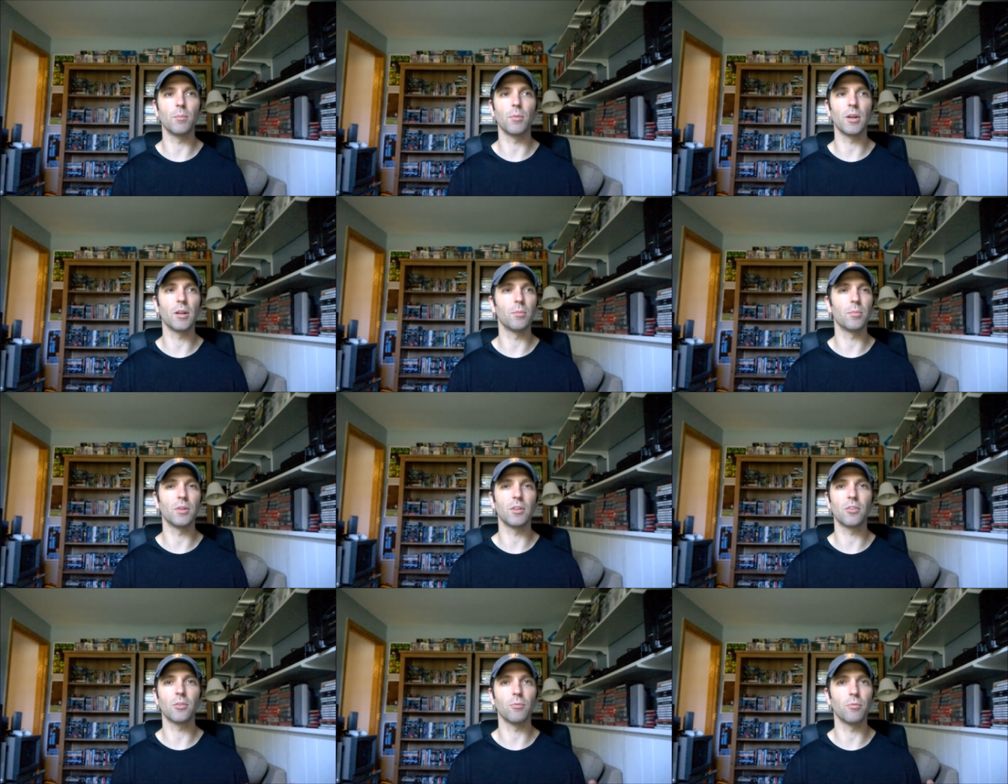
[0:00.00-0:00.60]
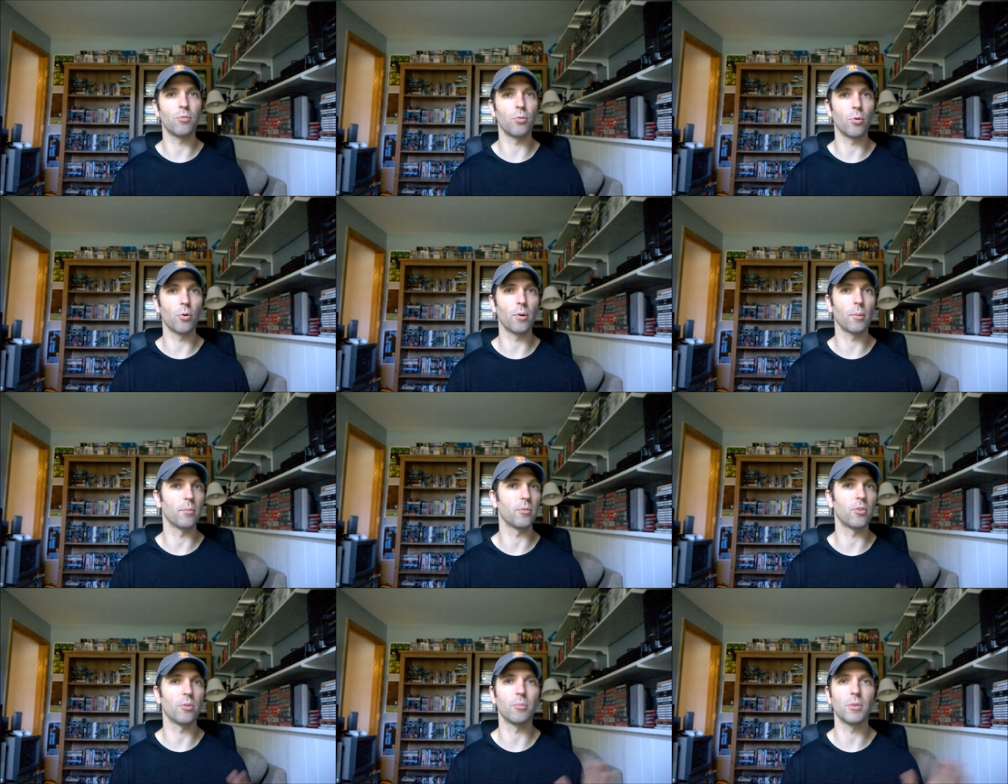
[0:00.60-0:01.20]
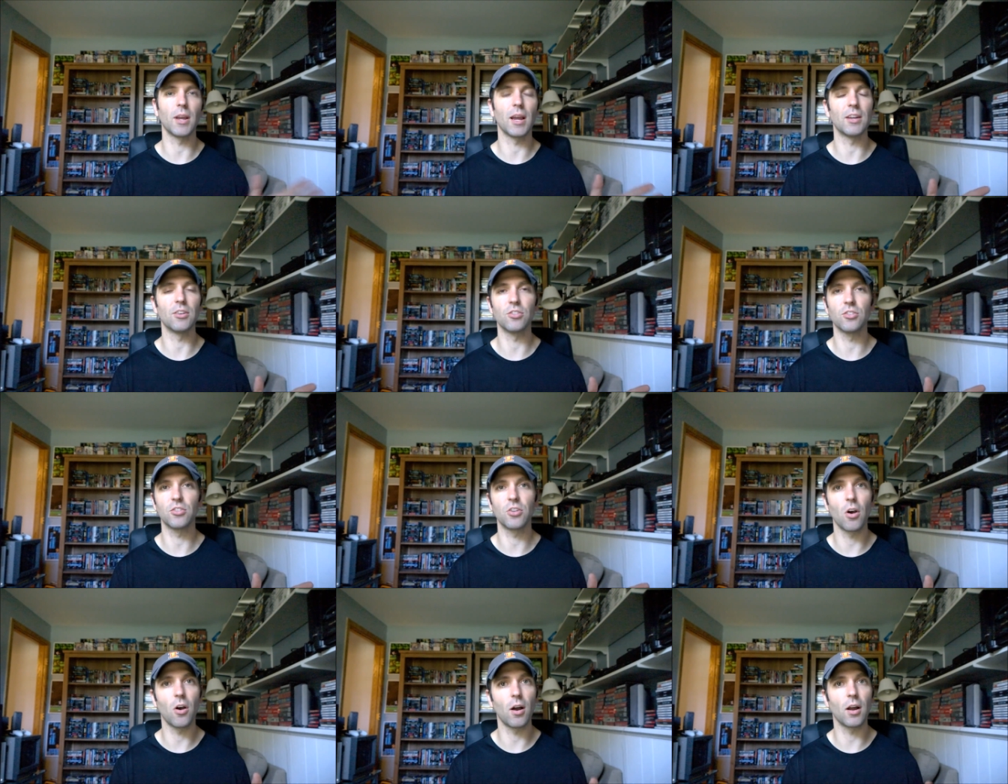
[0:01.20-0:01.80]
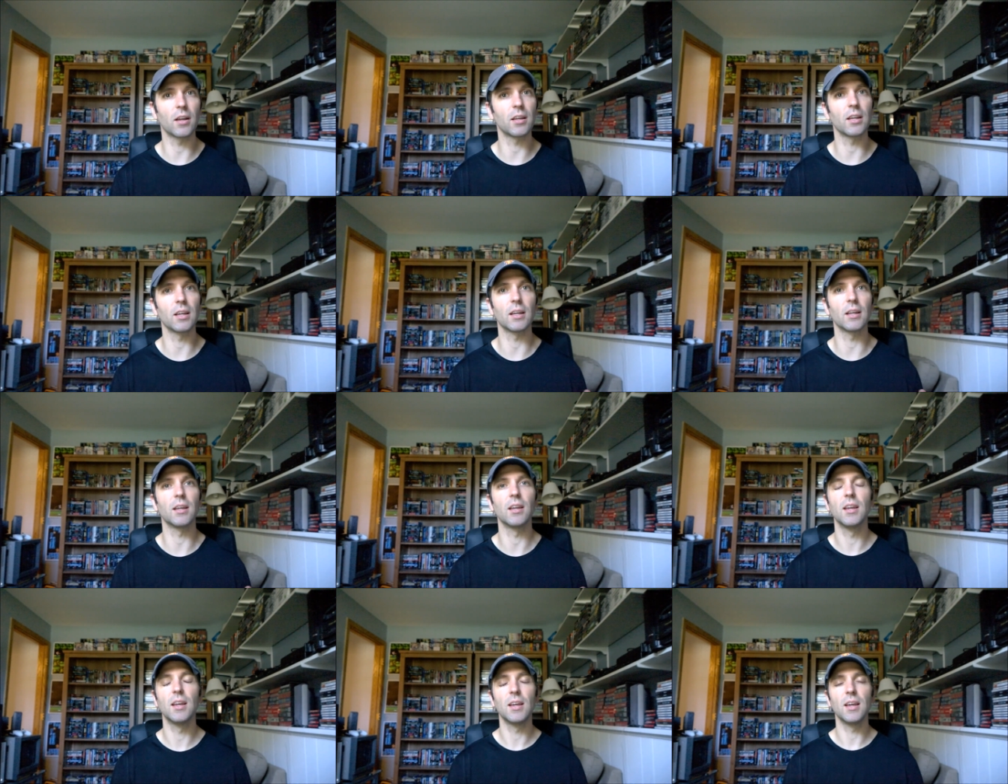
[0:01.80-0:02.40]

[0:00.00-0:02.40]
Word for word: It might have been some forum, some guy just talking.